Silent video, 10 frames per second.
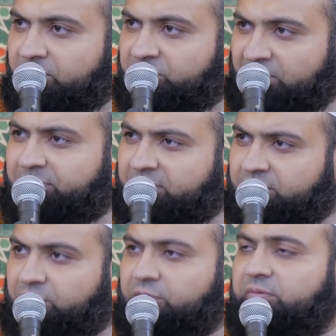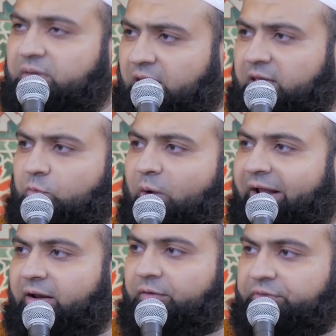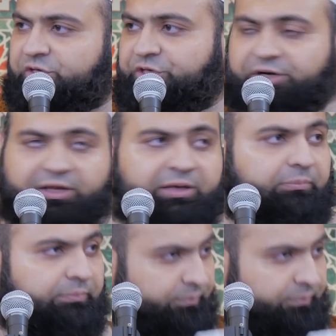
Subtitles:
something to eat while on the journey.